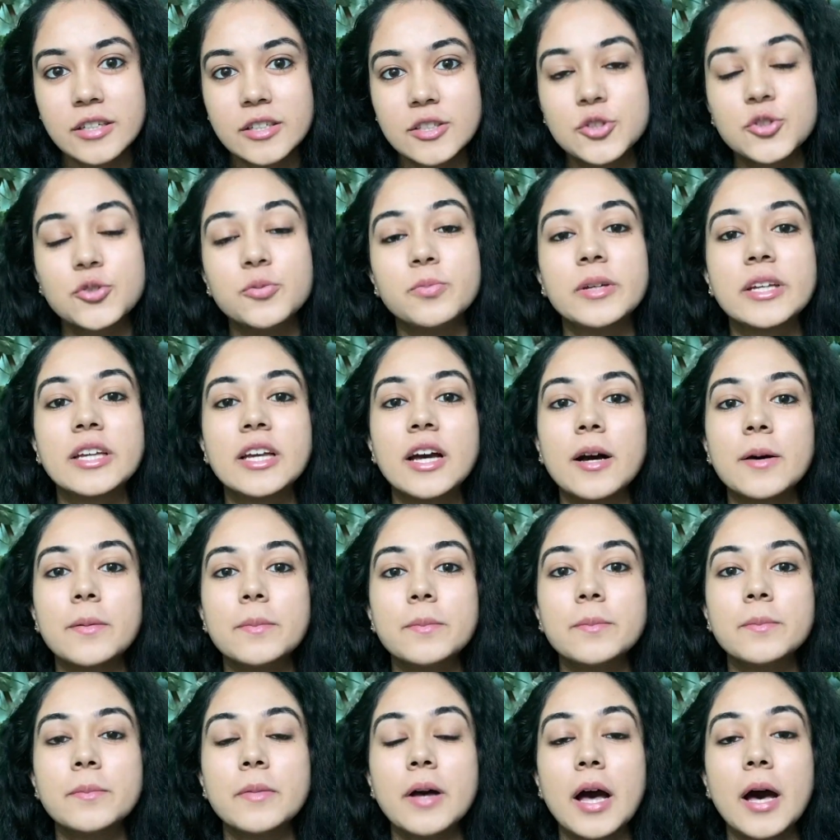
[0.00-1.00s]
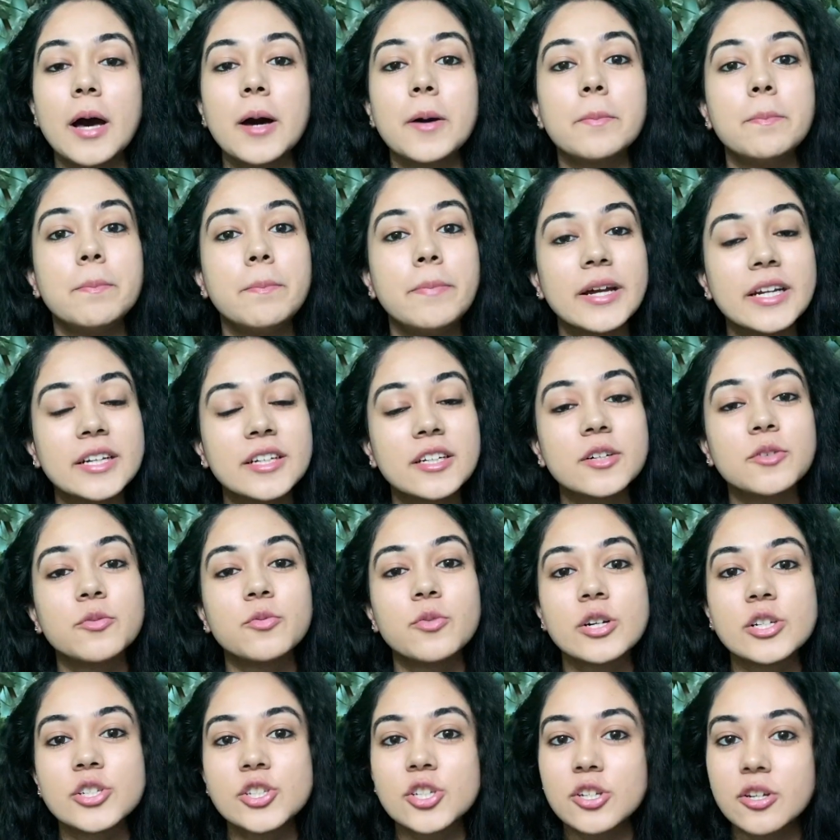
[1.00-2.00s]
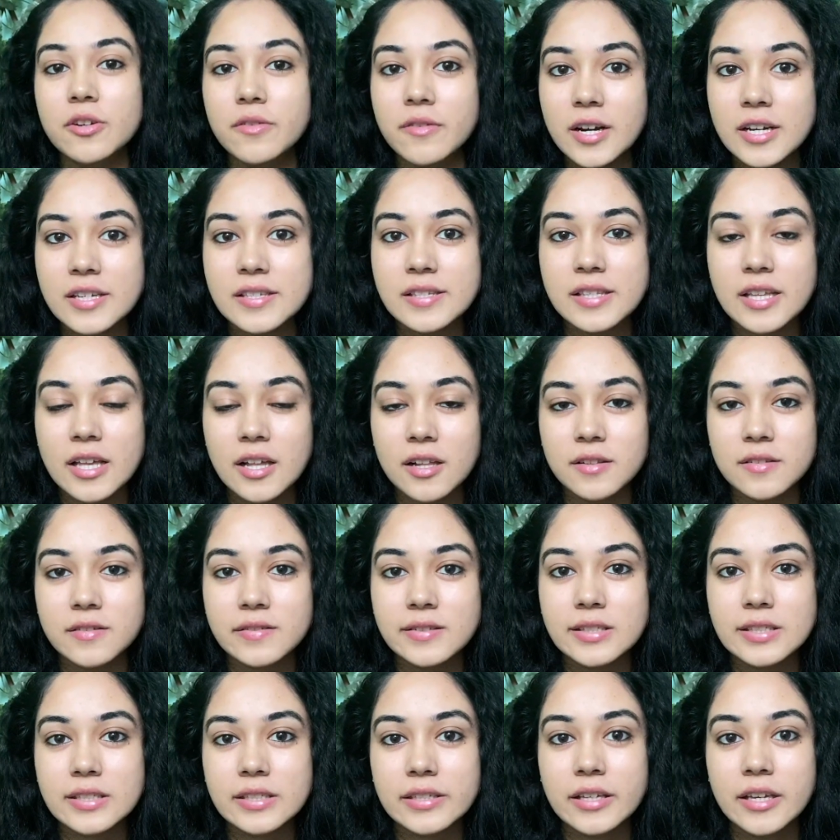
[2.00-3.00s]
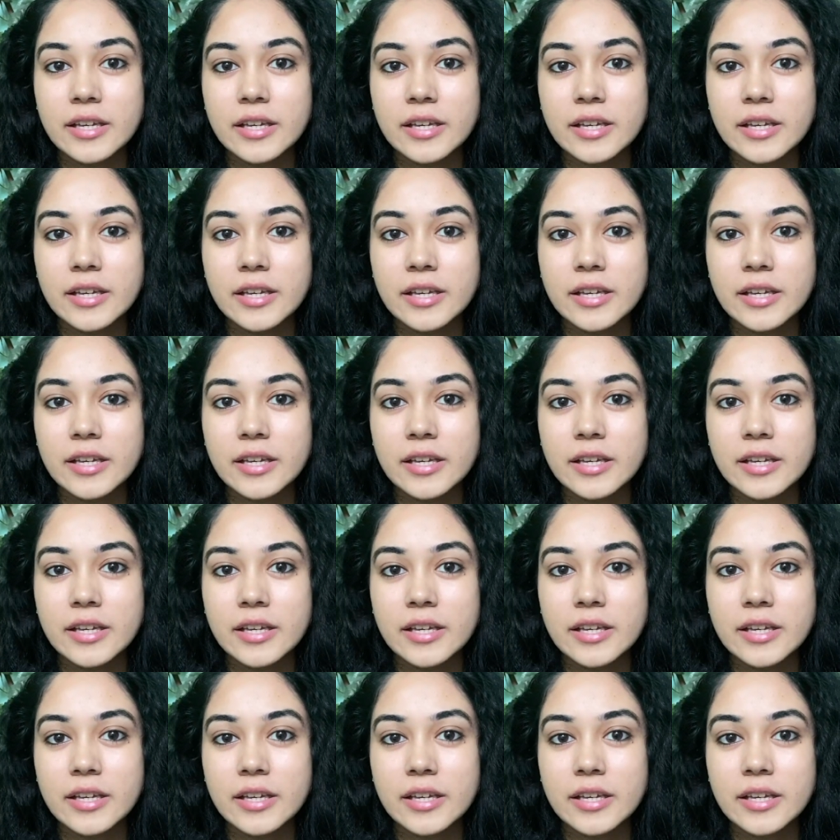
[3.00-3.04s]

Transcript: To become a better version of ourselves.